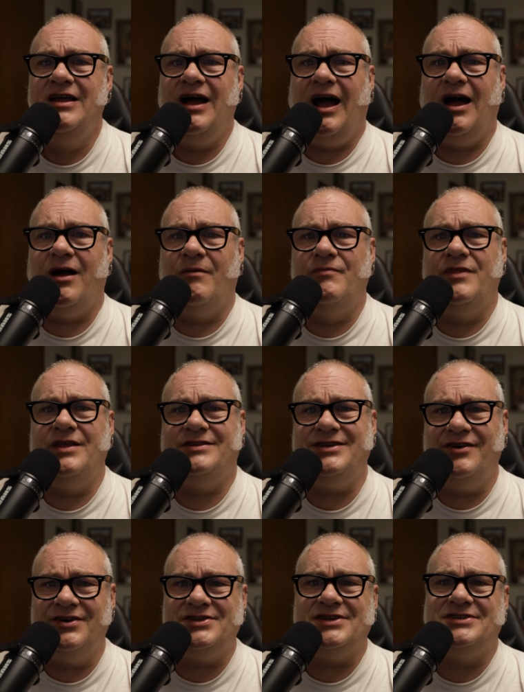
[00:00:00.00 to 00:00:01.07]
Um, the
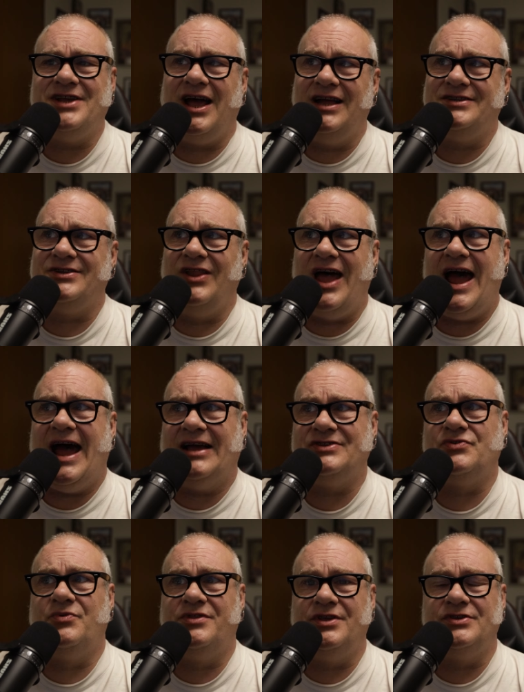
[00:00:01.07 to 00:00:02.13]
tenderness to touch
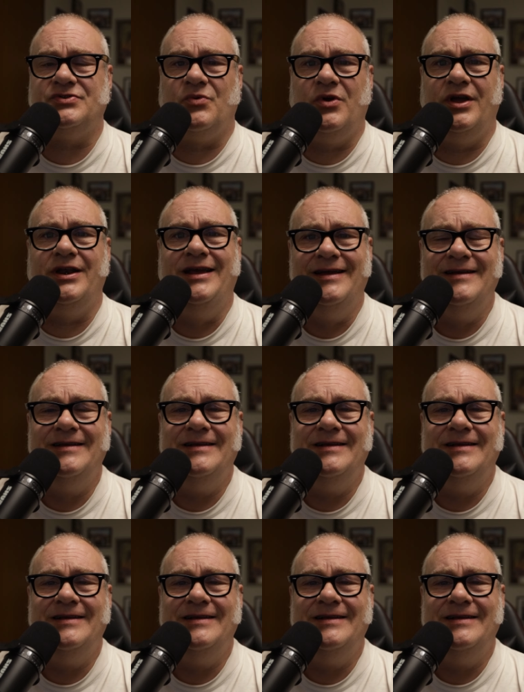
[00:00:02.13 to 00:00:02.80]
lasts with this one